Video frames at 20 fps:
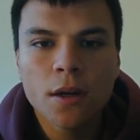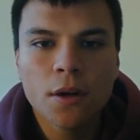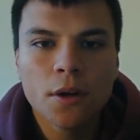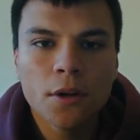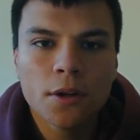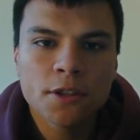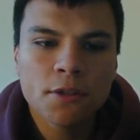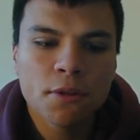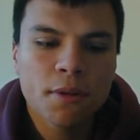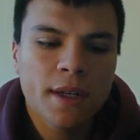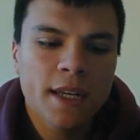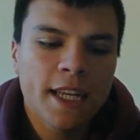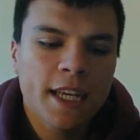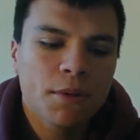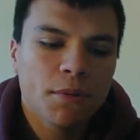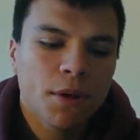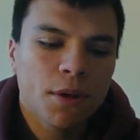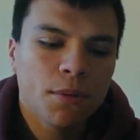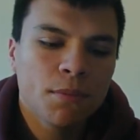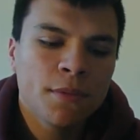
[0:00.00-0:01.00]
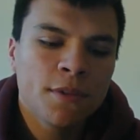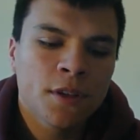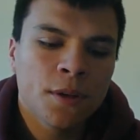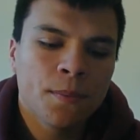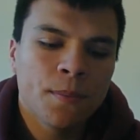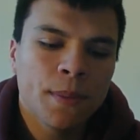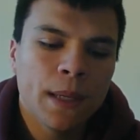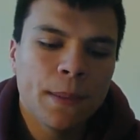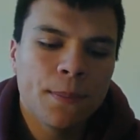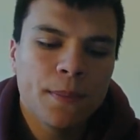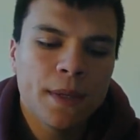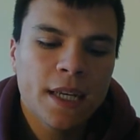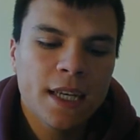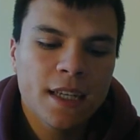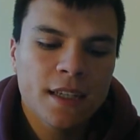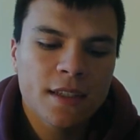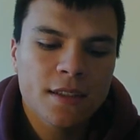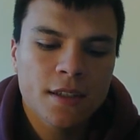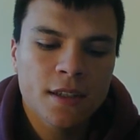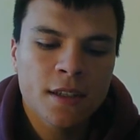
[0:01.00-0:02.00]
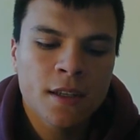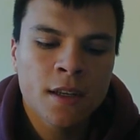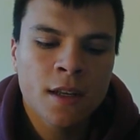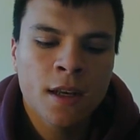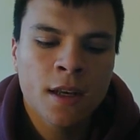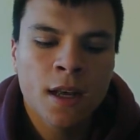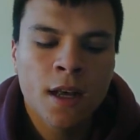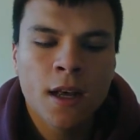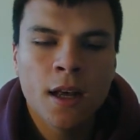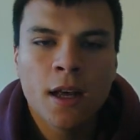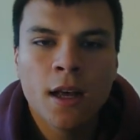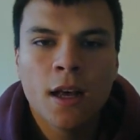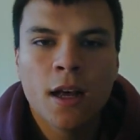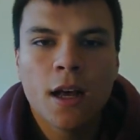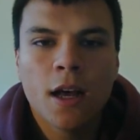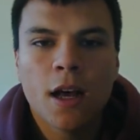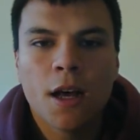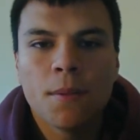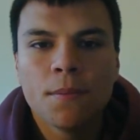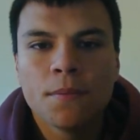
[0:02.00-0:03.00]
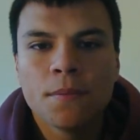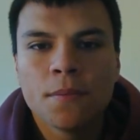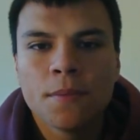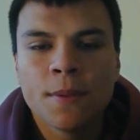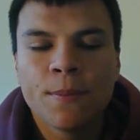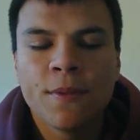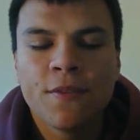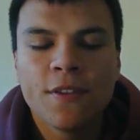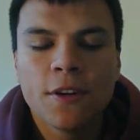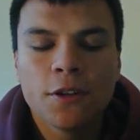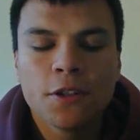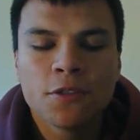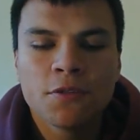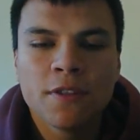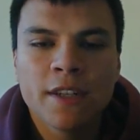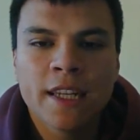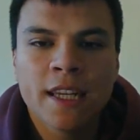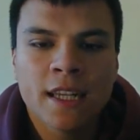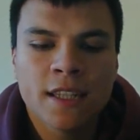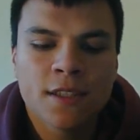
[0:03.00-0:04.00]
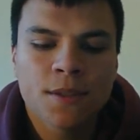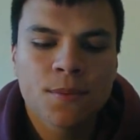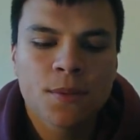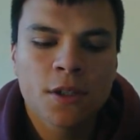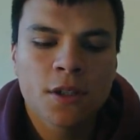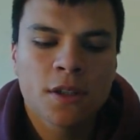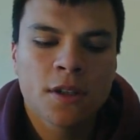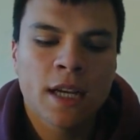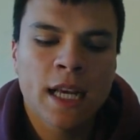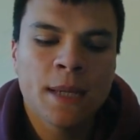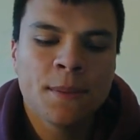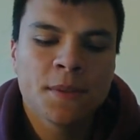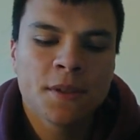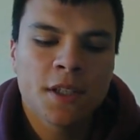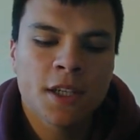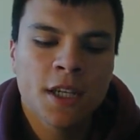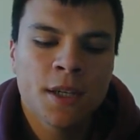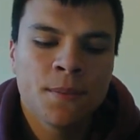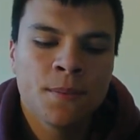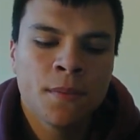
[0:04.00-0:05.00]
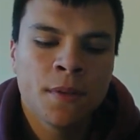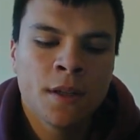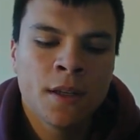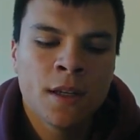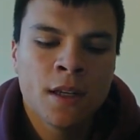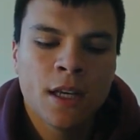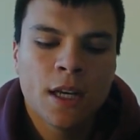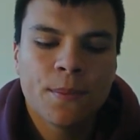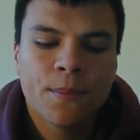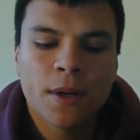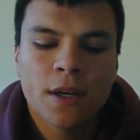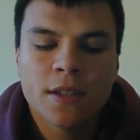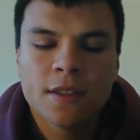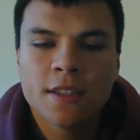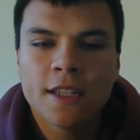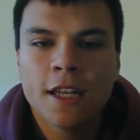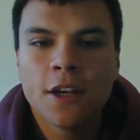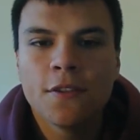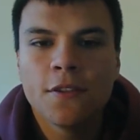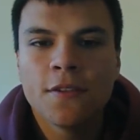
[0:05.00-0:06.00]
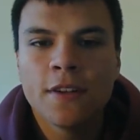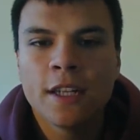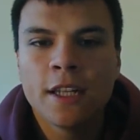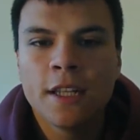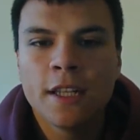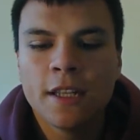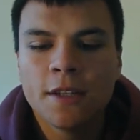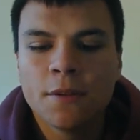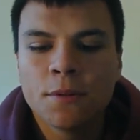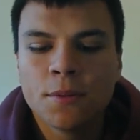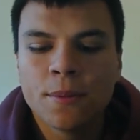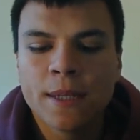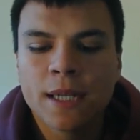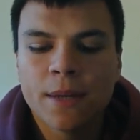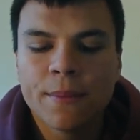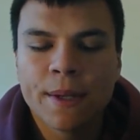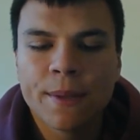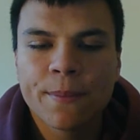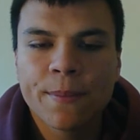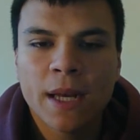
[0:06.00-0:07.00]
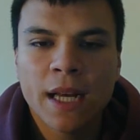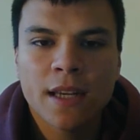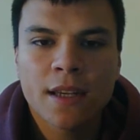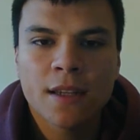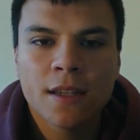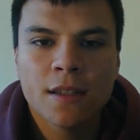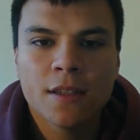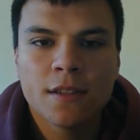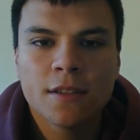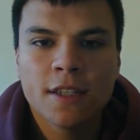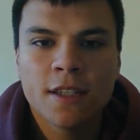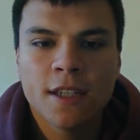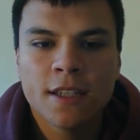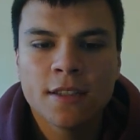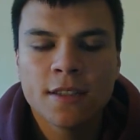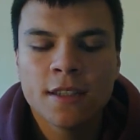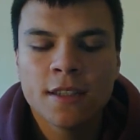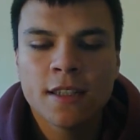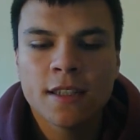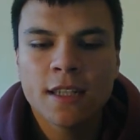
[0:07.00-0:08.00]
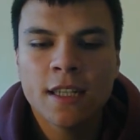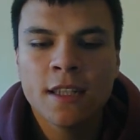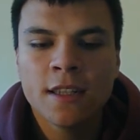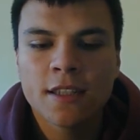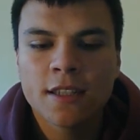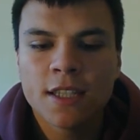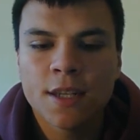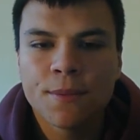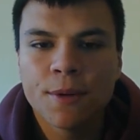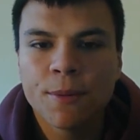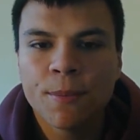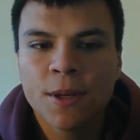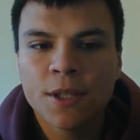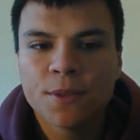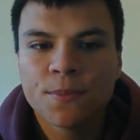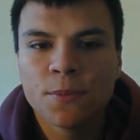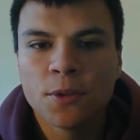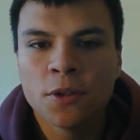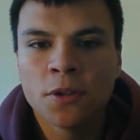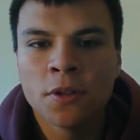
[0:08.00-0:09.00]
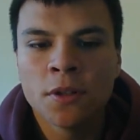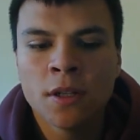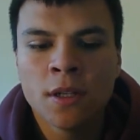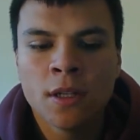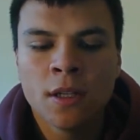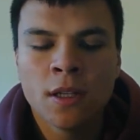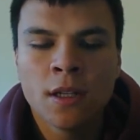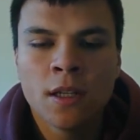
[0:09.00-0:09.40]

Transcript: Also in League One, we've got Ben Pearson. The midfielder is really getting some good game time at Barnsley. Hopefully he will be coming back to United in the summer, a much more